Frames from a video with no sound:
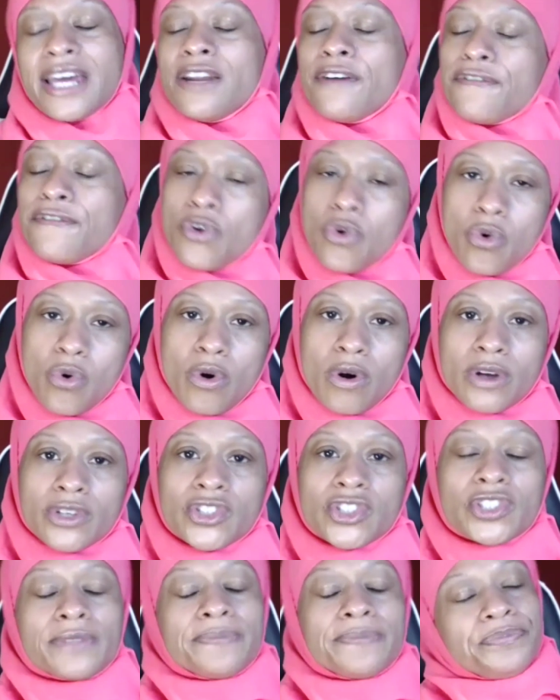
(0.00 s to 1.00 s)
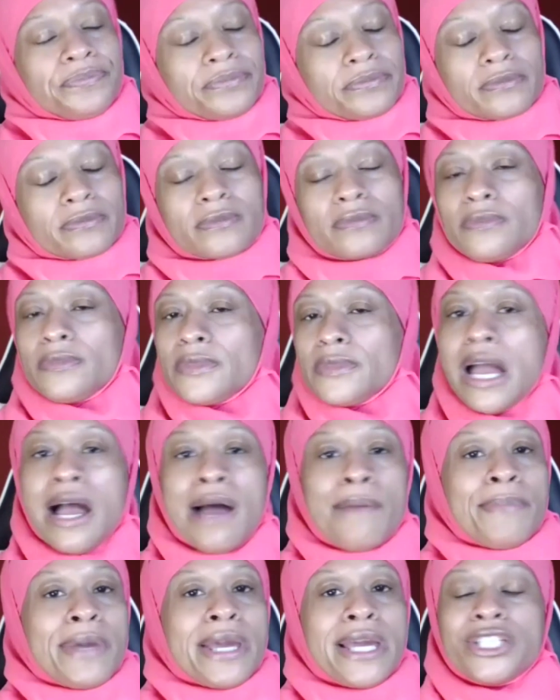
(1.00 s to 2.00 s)
And of course,
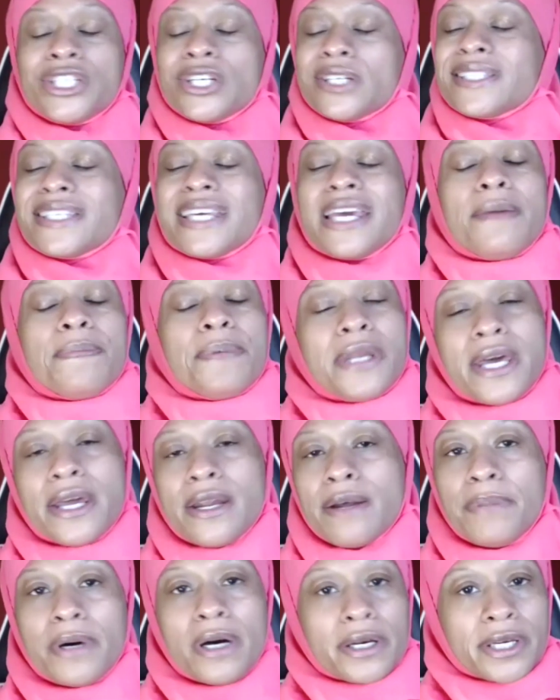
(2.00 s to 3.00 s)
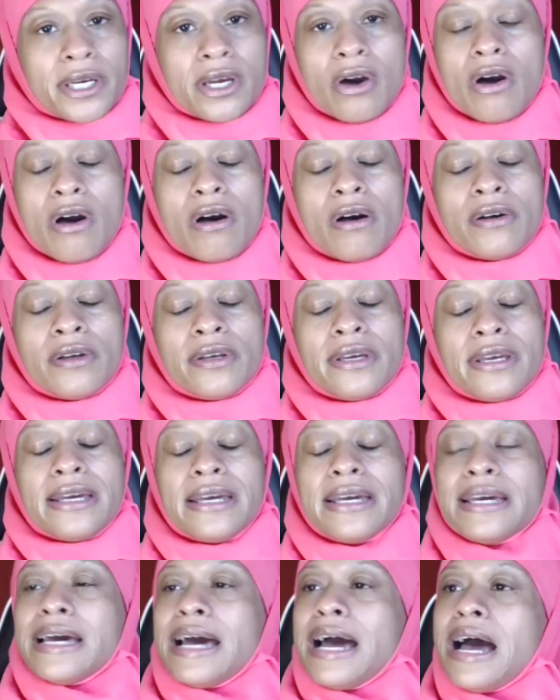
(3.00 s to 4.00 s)
I mean, just keeping it a buck, y'all.
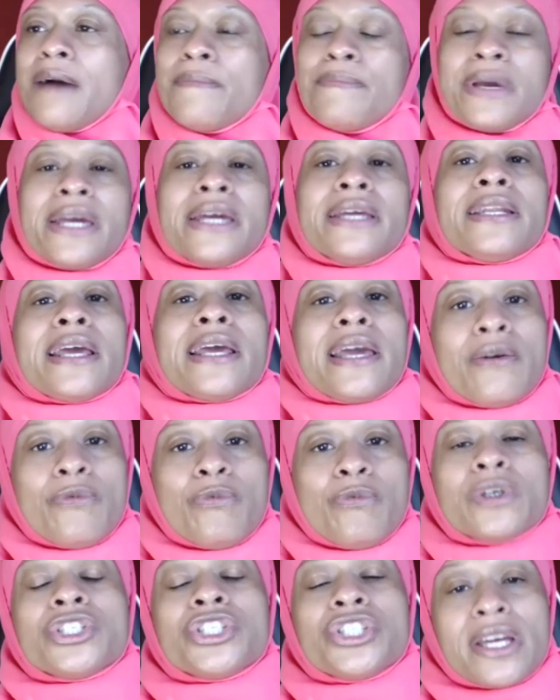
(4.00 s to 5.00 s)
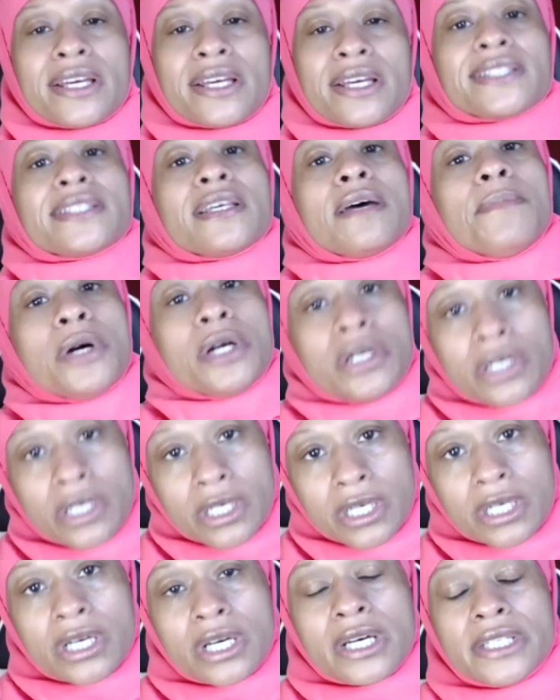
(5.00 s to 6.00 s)
I mean, it was just some
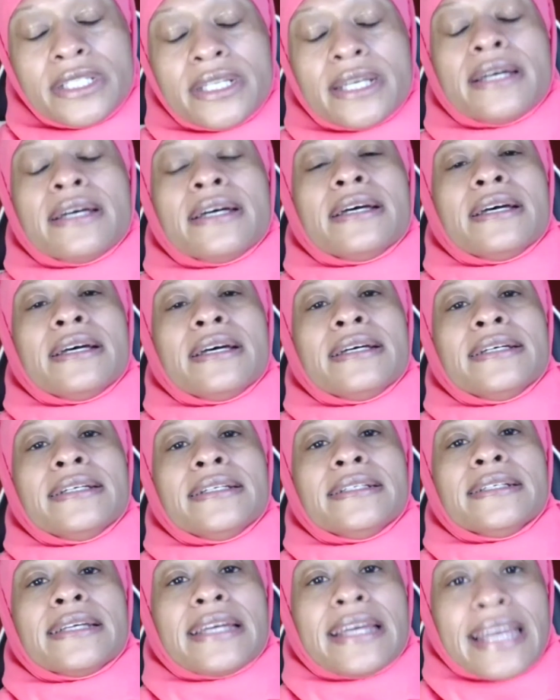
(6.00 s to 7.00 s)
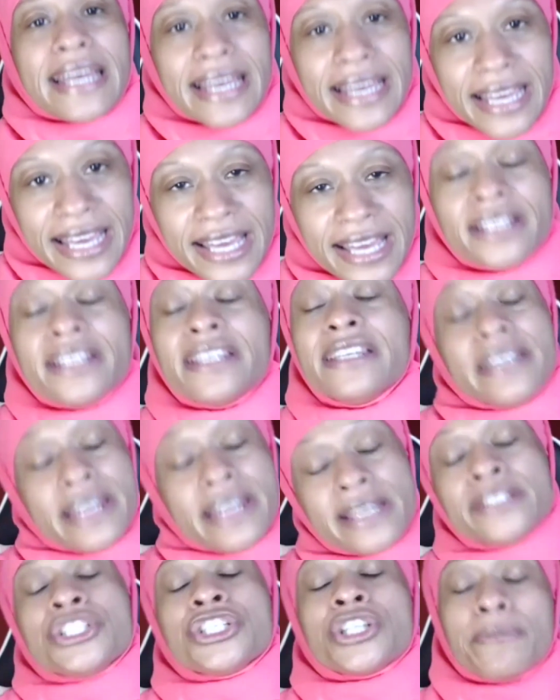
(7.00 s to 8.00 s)
hood
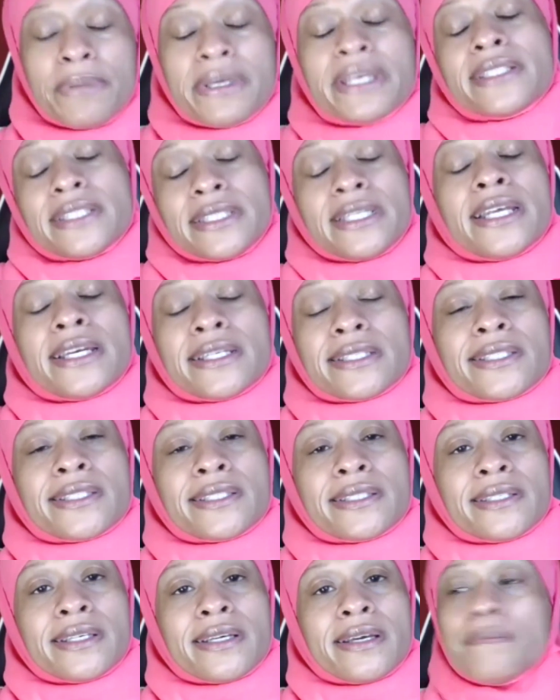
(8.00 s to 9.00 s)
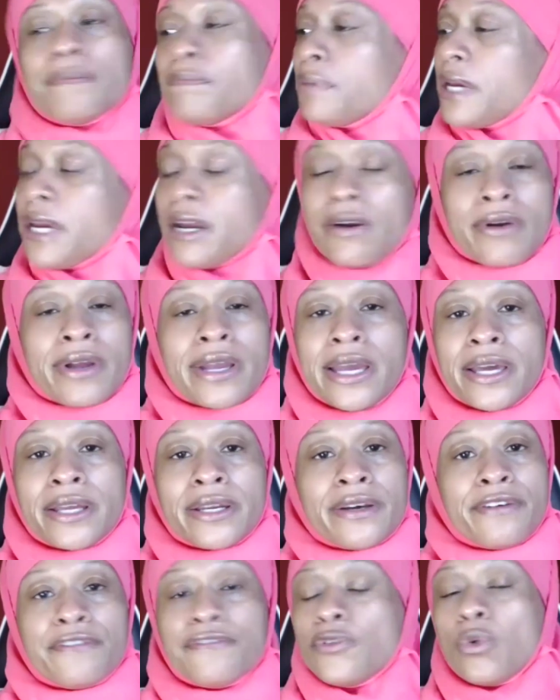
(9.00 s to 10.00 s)
ninja business,
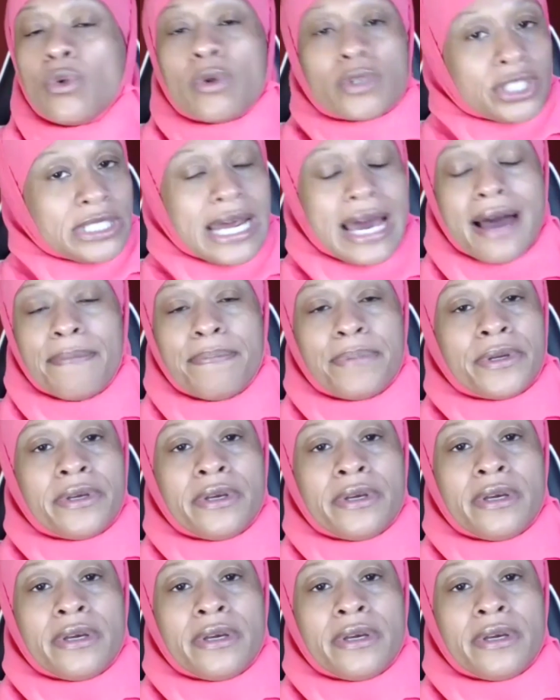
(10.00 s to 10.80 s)
period, full stop.